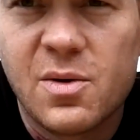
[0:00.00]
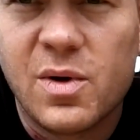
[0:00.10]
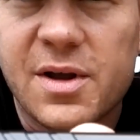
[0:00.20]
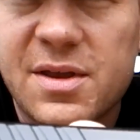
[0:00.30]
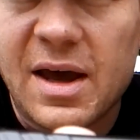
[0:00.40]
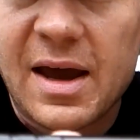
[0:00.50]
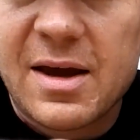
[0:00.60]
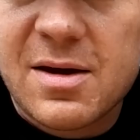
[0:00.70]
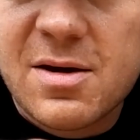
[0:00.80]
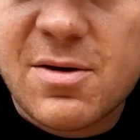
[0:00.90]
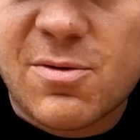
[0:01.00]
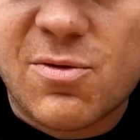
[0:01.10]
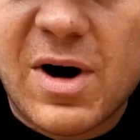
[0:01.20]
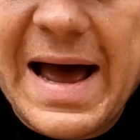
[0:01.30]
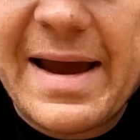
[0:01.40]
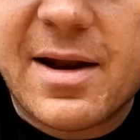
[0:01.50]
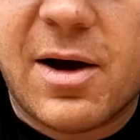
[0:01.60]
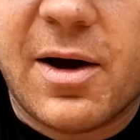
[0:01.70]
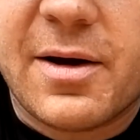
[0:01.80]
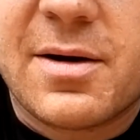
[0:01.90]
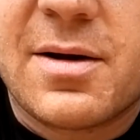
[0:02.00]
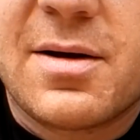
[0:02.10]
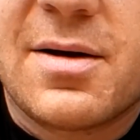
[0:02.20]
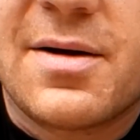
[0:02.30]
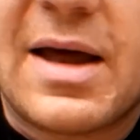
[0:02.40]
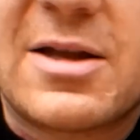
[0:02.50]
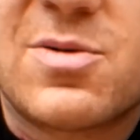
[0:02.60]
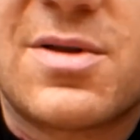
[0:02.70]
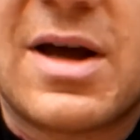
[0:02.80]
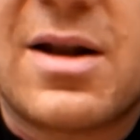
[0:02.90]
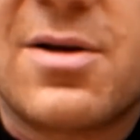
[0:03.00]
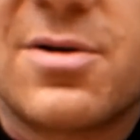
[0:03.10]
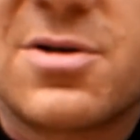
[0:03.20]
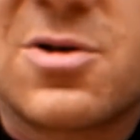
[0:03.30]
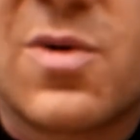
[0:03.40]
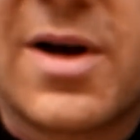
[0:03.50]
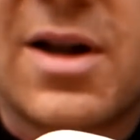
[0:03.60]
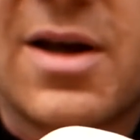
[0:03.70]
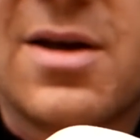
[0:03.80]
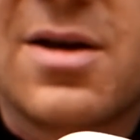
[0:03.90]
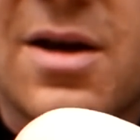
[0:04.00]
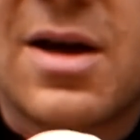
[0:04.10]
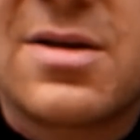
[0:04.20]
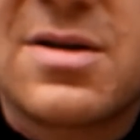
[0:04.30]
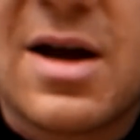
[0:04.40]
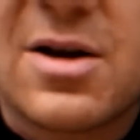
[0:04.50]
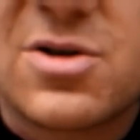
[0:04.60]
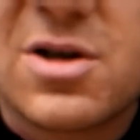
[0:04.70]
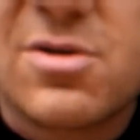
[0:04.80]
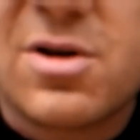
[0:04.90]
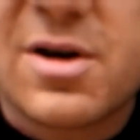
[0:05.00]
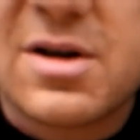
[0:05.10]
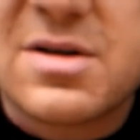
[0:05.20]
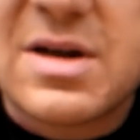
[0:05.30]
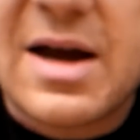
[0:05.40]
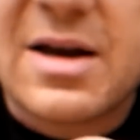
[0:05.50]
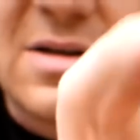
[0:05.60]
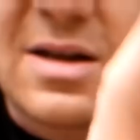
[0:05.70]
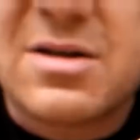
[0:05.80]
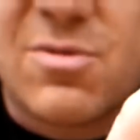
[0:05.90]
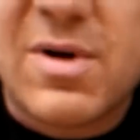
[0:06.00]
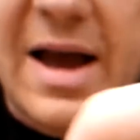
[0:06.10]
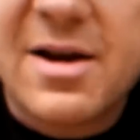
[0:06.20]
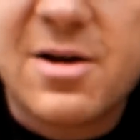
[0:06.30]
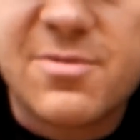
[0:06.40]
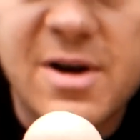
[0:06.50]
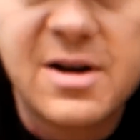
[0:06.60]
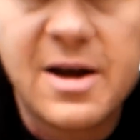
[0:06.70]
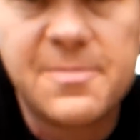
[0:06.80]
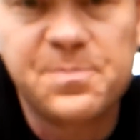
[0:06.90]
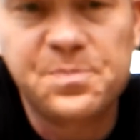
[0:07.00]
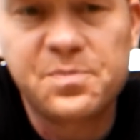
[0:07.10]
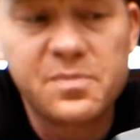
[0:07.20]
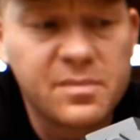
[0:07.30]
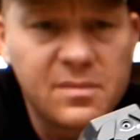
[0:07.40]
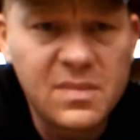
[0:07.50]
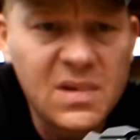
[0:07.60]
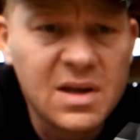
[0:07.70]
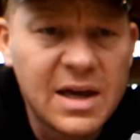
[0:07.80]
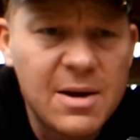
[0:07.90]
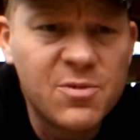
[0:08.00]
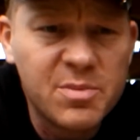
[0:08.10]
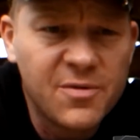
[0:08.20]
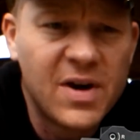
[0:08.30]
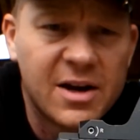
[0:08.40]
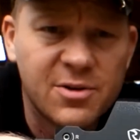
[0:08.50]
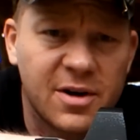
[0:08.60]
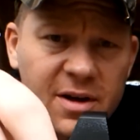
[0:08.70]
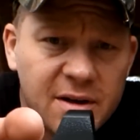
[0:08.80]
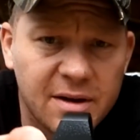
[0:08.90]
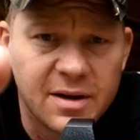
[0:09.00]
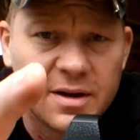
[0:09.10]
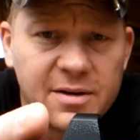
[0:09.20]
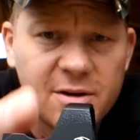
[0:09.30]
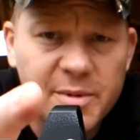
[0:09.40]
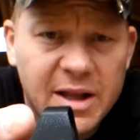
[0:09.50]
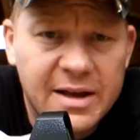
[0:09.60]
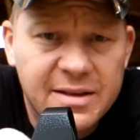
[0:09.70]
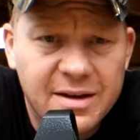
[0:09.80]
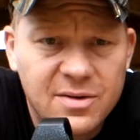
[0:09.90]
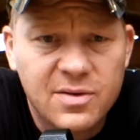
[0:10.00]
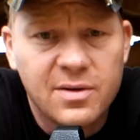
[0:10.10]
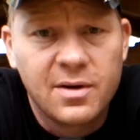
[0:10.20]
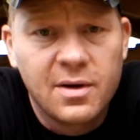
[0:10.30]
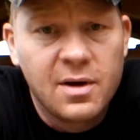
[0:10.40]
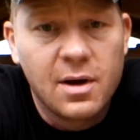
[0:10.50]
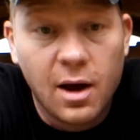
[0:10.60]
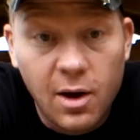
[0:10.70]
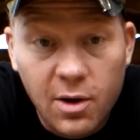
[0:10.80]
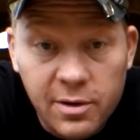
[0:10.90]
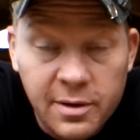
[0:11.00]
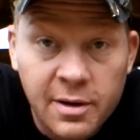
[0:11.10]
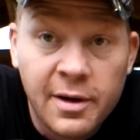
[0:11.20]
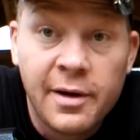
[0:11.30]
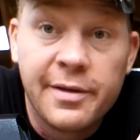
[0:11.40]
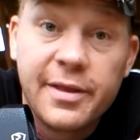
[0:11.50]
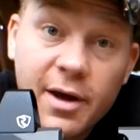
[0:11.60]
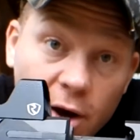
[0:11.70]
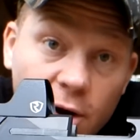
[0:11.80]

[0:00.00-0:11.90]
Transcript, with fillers: with a ride-on. That's what that little squiggly inside a shield looking design is. That's a ride-on red dot. Came from the factory to me like this on the